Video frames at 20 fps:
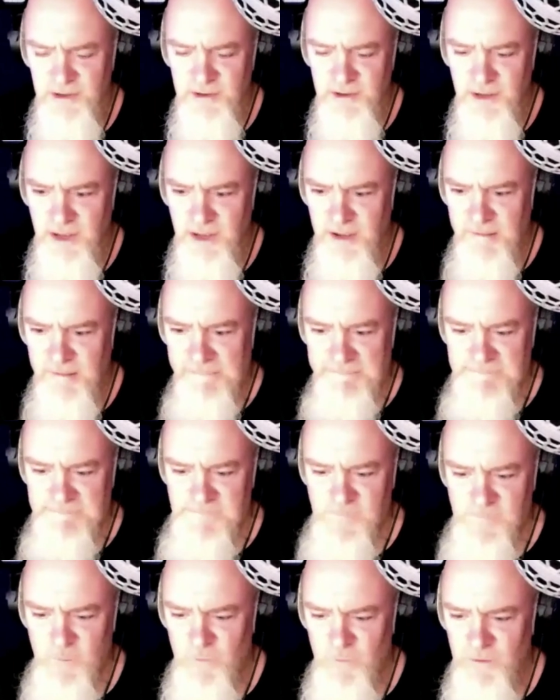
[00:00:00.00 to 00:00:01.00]

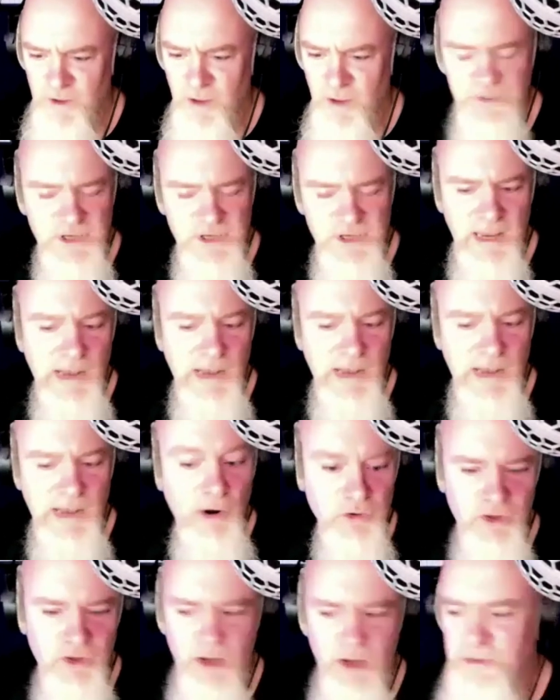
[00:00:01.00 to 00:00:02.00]

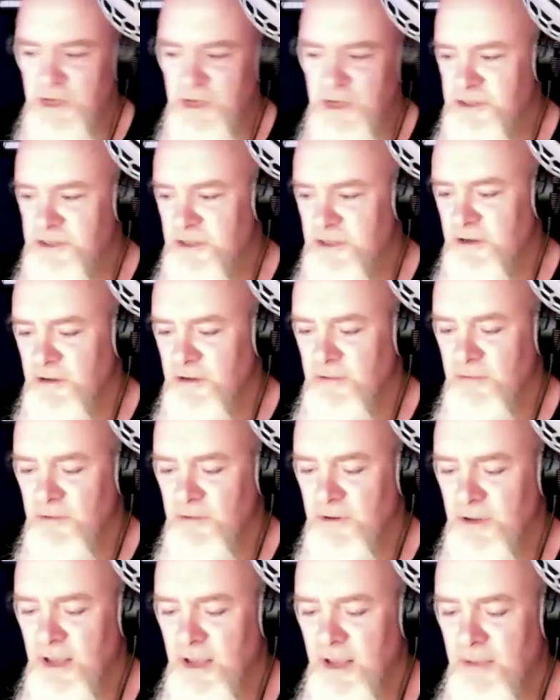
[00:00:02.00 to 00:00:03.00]
Also, the upsides are
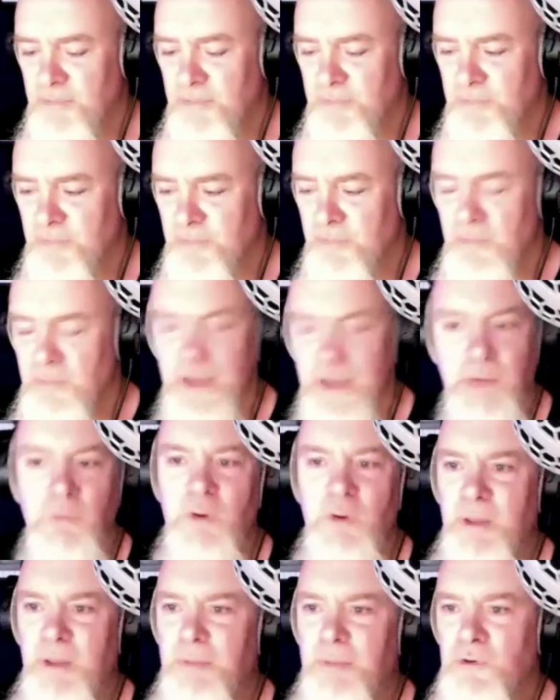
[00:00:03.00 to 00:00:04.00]
meeting
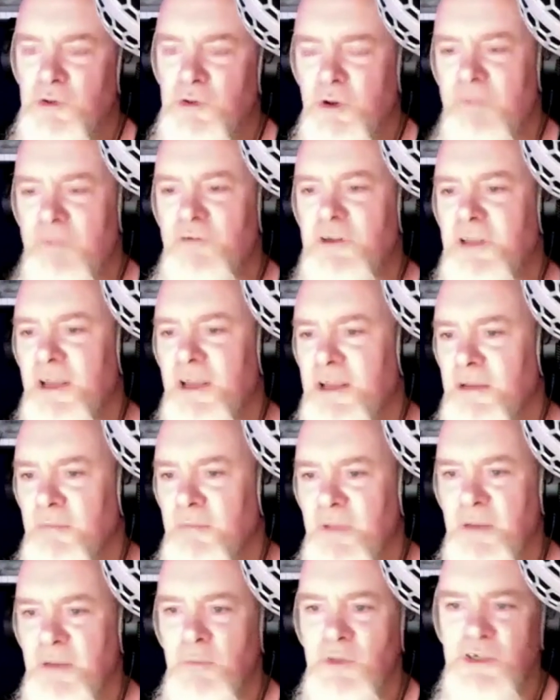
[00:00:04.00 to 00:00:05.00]
with people. So every day you're
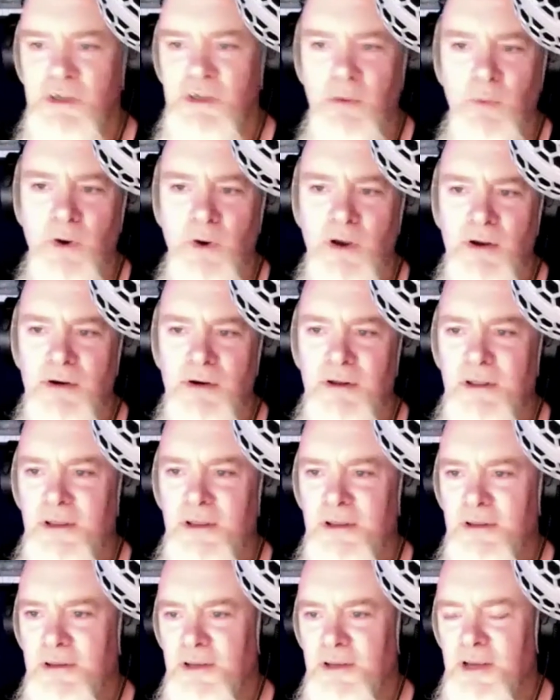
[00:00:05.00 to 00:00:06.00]
meeting with someone.
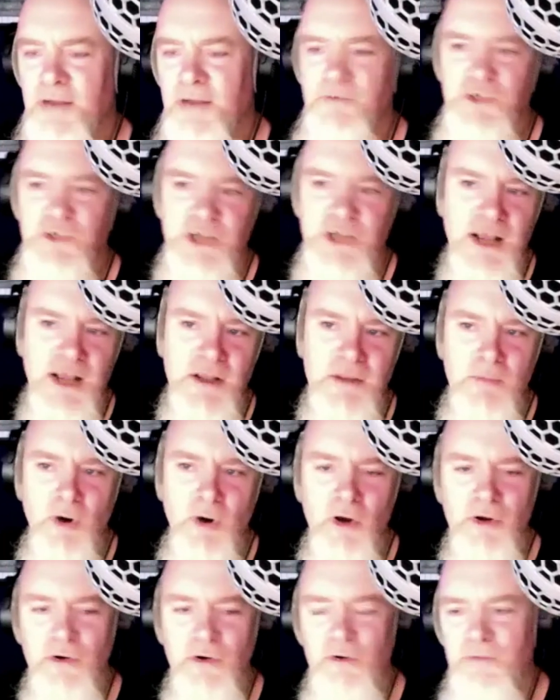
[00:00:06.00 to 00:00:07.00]
You can have a chat in the
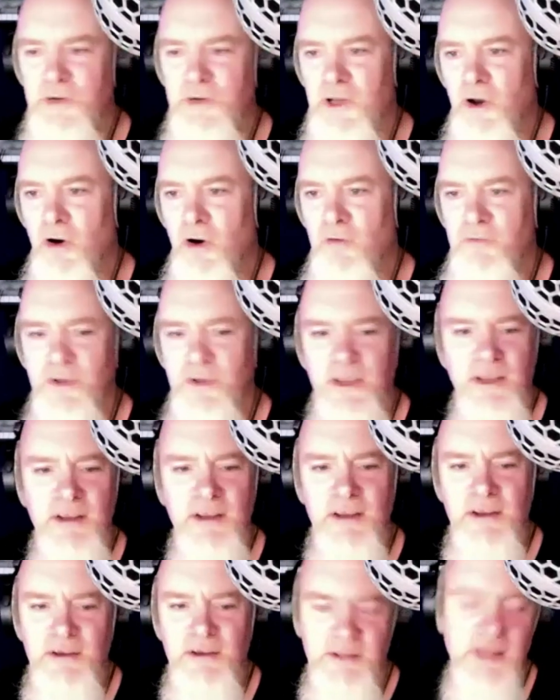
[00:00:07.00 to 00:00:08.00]
morning over coffee.
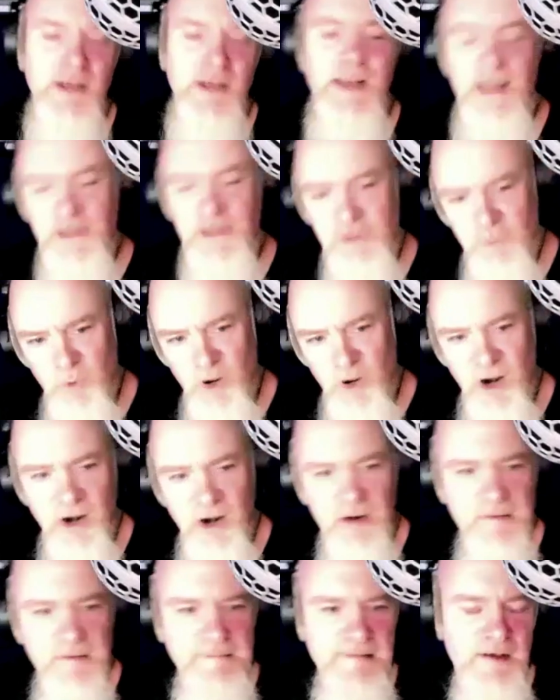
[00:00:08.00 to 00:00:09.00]
Then you get to
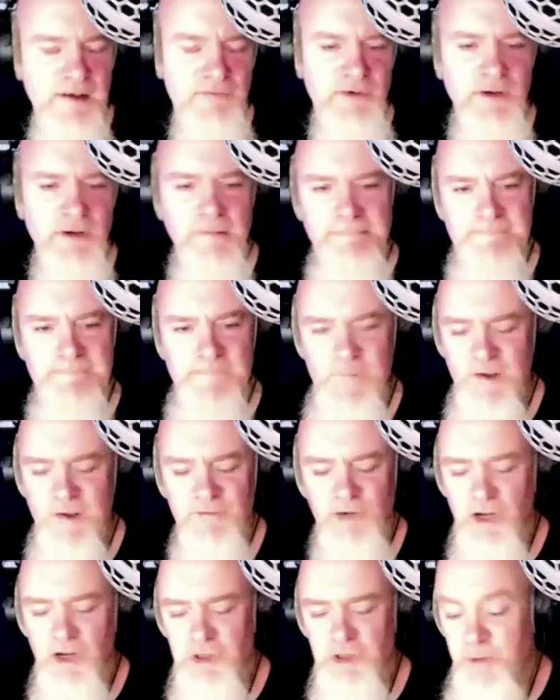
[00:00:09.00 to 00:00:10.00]
work and you have You
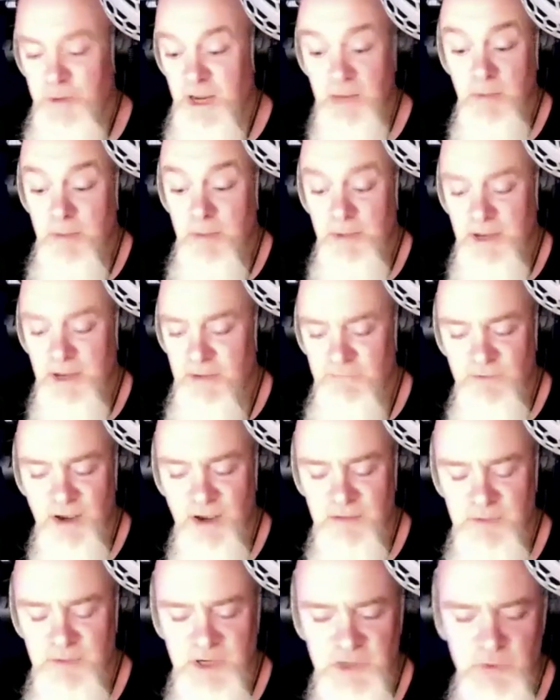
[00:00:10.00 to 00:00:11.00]
have a lunch break, you maybe have
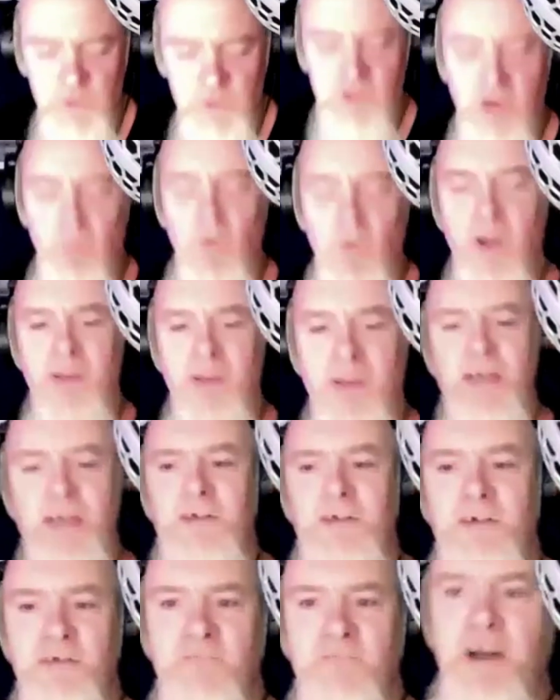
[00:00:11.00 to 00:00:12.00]
5 minutes with someone.
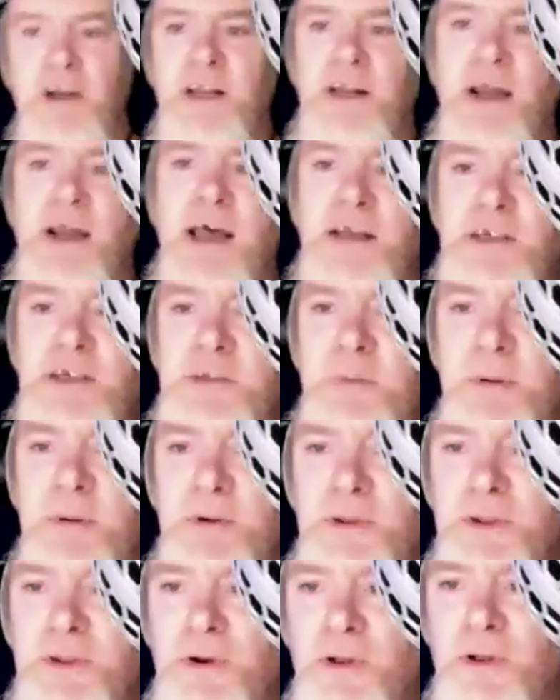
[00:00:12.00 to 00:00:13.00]
That's really nice to be able
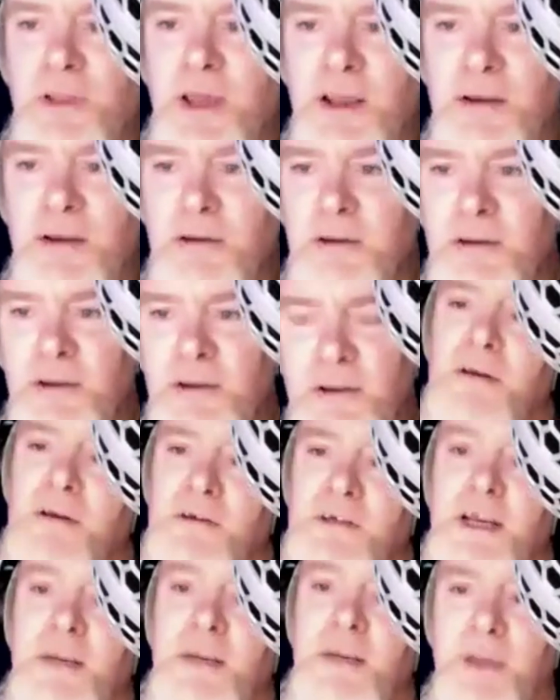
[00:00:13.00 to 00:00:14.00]
to do all that.
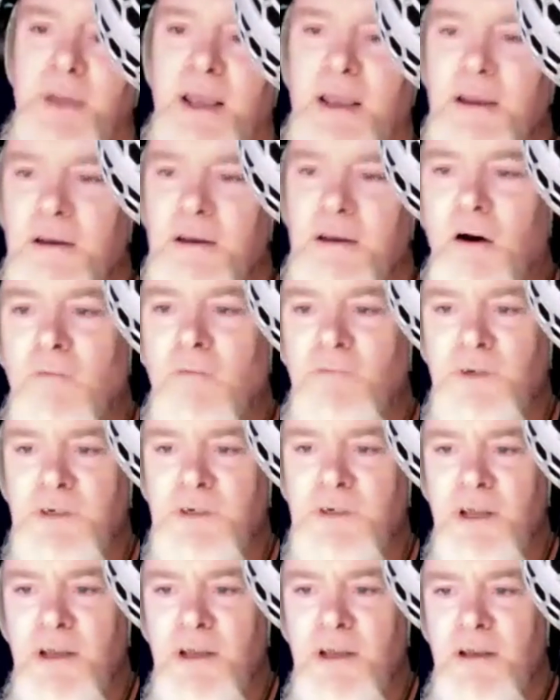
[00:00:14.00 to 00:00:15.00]
Sick pay,
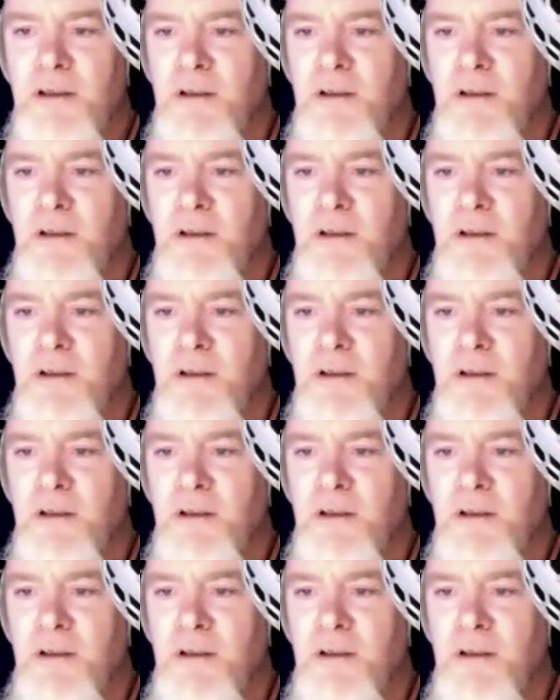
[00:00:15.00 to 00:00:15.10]
obviously.